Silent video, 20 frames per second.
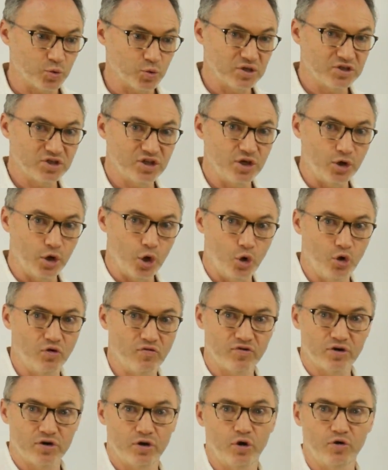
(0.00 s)
we see
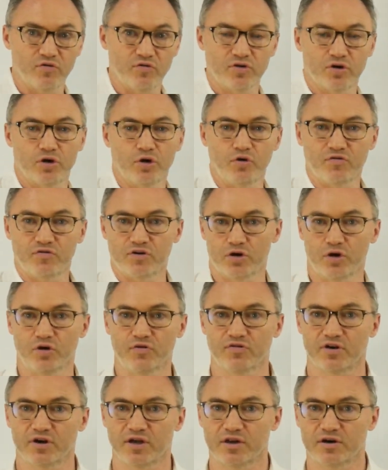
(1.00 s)
over and over and over and
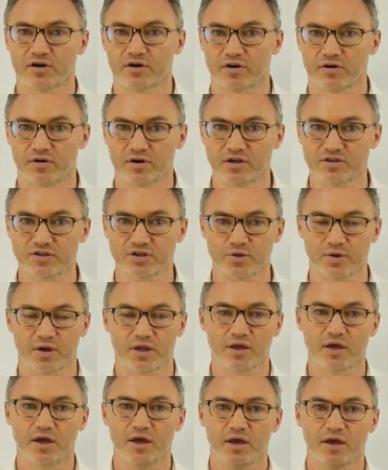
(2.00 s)
over again in our
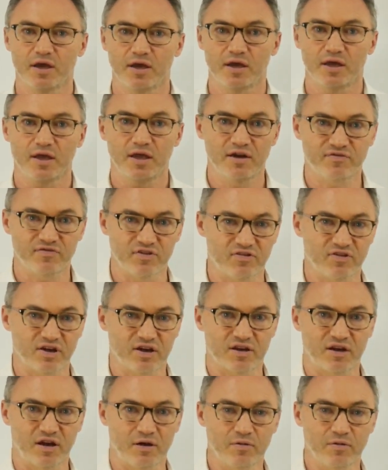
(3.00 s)
history, if the
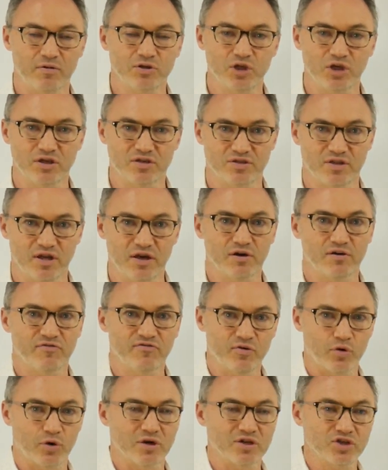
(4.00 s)
technology is there
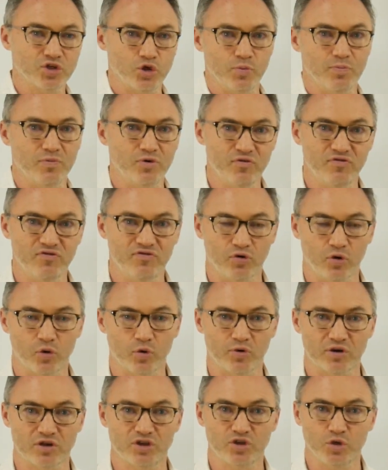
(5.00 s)
for us to move
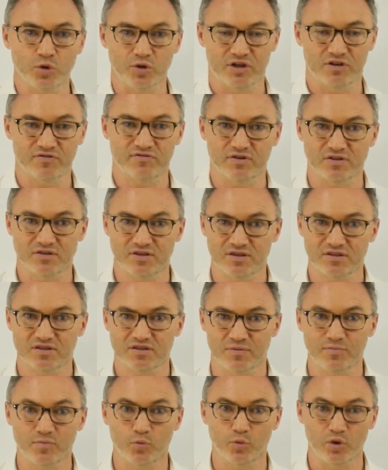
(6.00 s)
forward to a different
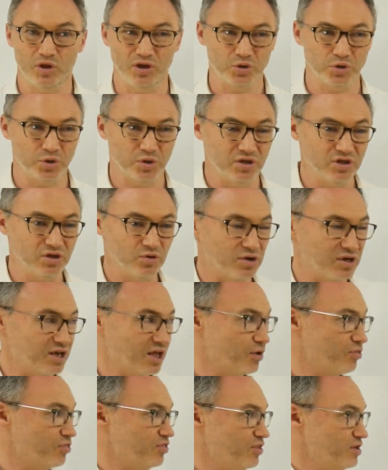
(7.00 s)
system, we usually do it.
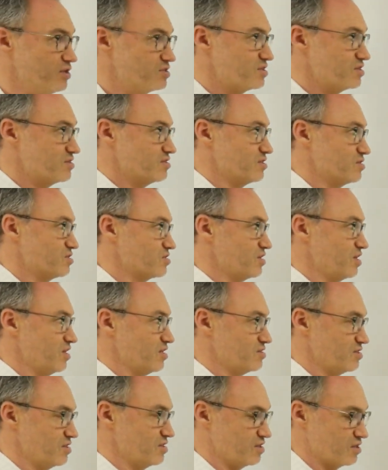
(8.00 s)
Now, this
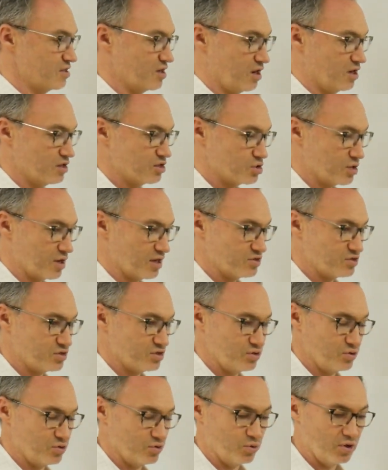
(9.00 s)
is in contrast
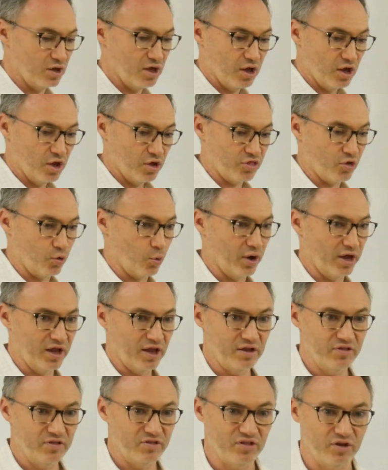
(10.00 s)
to the
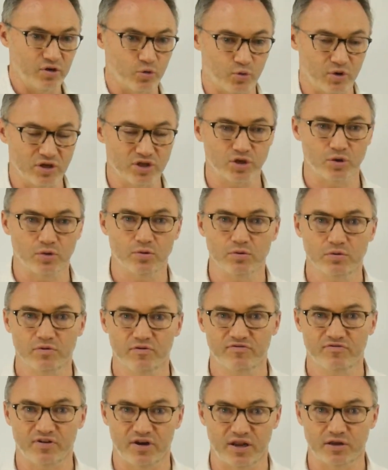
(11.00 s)
way the original
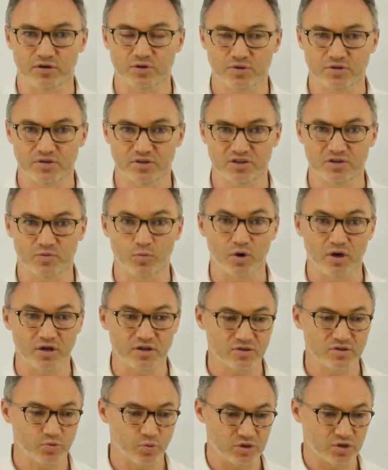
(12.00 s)
financial system
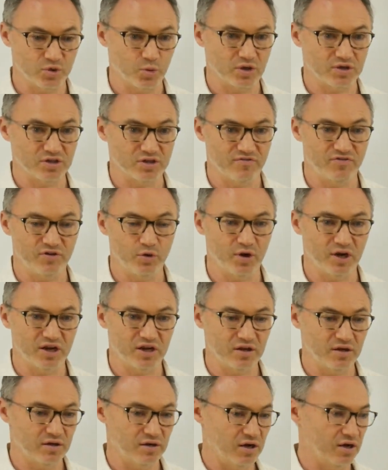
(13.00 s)
was, which was if you had
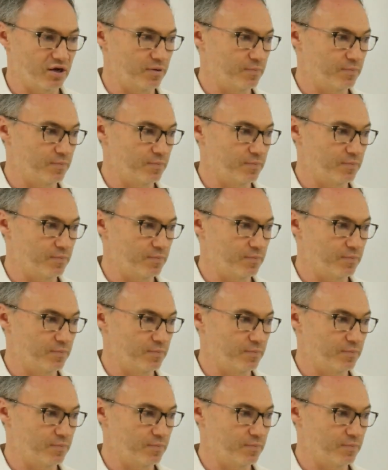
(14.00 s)
it,